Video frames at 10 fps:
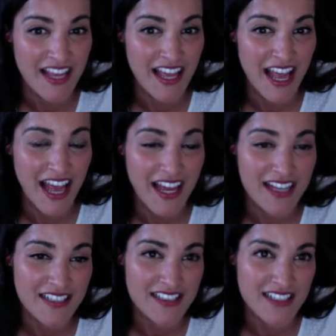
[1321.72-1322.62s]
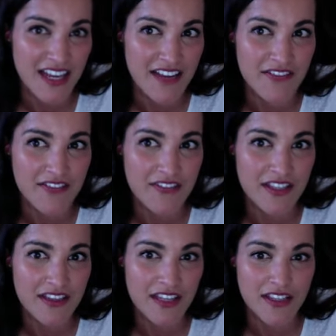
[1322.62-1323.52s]
And I
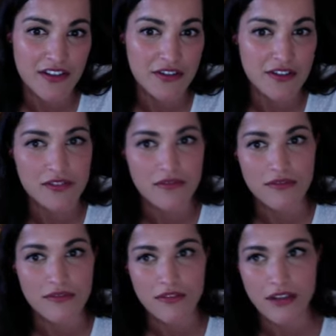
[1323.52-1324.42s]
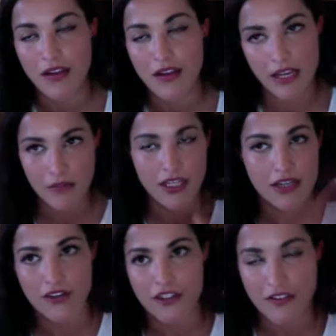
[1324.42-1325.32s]
feel like within
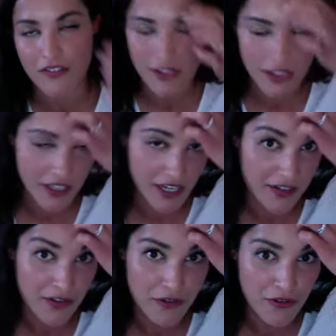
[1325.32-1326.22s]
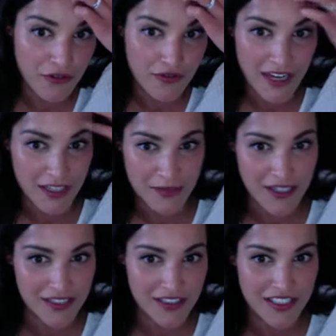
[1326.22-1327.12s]
CrossFit, I feel like you kind of grow
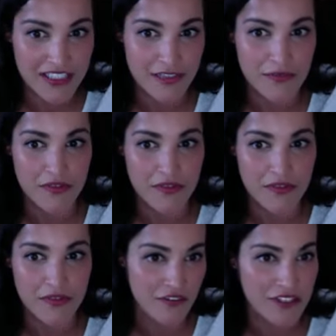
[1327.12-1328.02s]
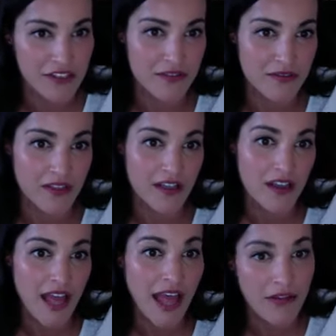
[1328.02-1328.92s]
exponentially in terms of your physical
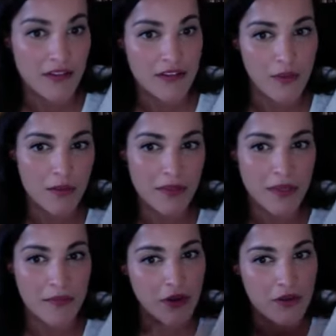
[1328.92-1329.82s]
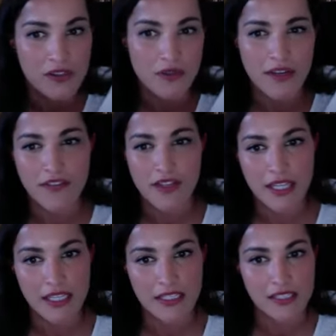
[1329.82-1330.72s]
health and well-being, but also I feel like
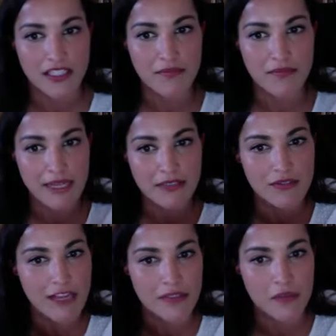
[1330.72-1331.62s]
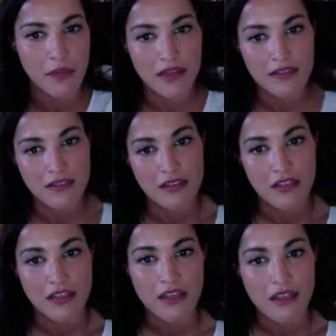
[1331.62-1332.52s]
it's such a mental game as well, and
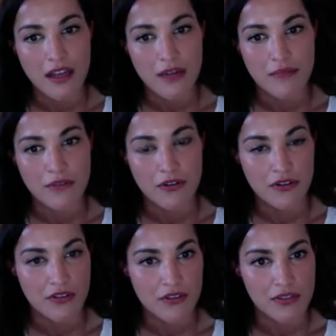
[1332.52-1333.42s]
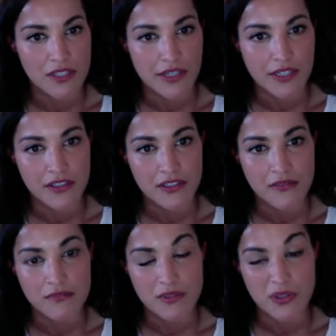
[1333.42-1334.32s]
growth in those areas too.
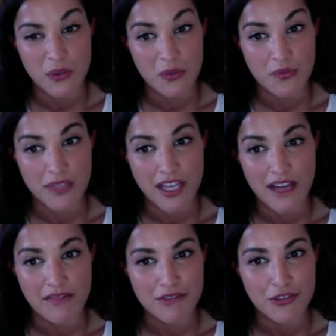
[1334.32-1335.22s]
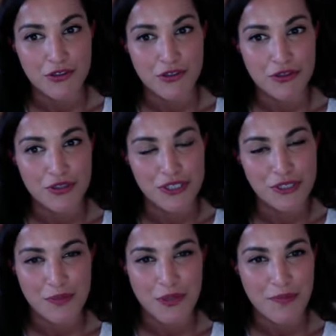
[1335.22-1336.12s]
So yeah, who doesn't
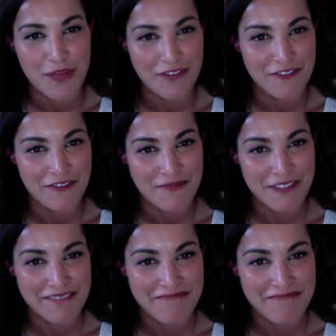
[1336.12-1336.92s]
want to benefit from that?